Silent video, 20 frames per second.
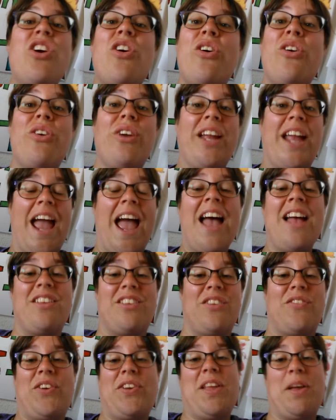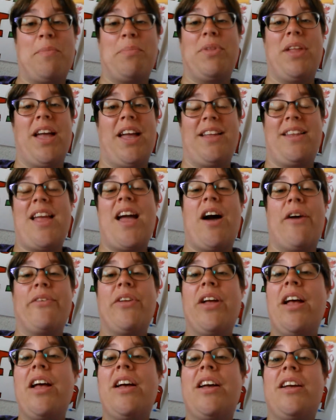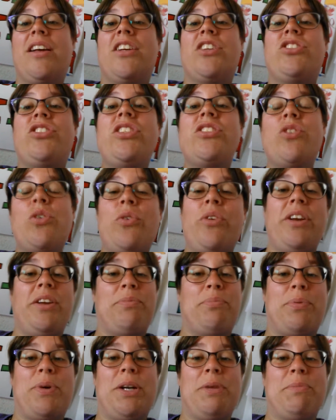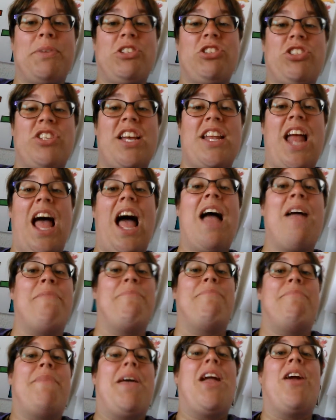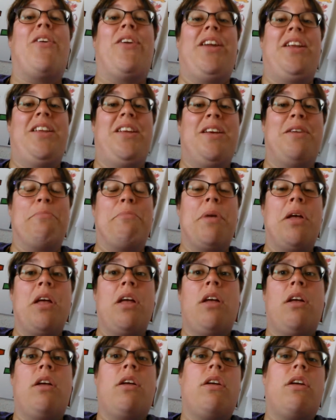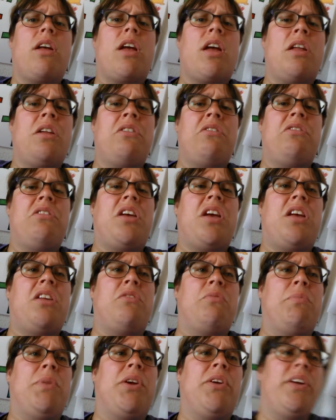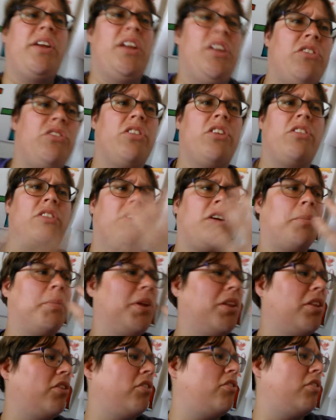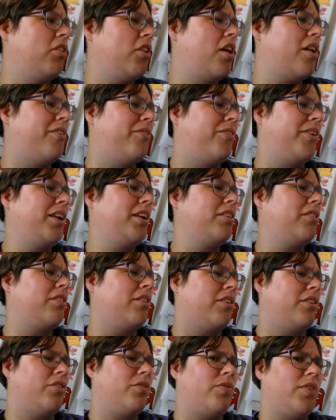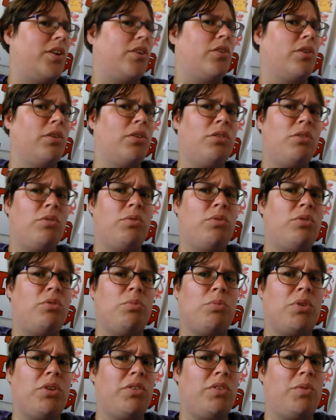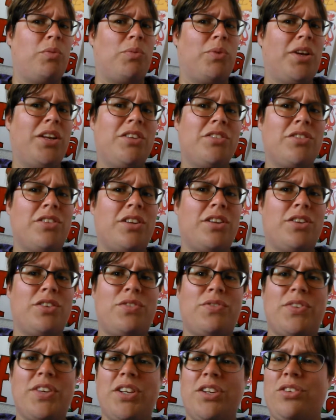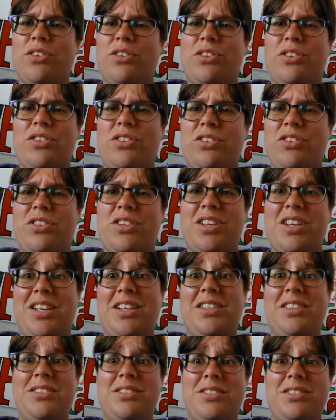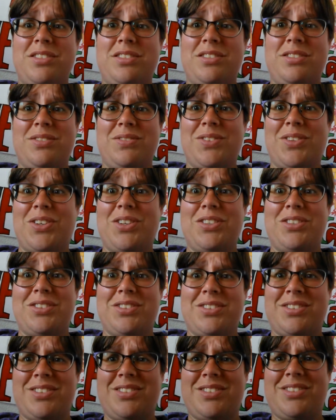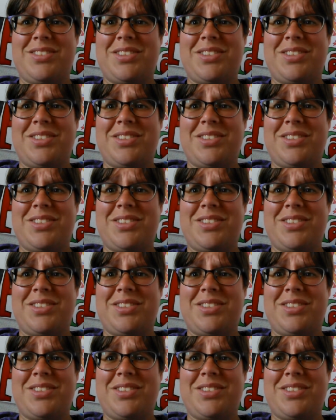already has everything planned out. She's already pretty much said, I married him. How did you guys marry each other? I mean, there's a lot of rings on his finger. Was one of the rings on his fingers his, hers,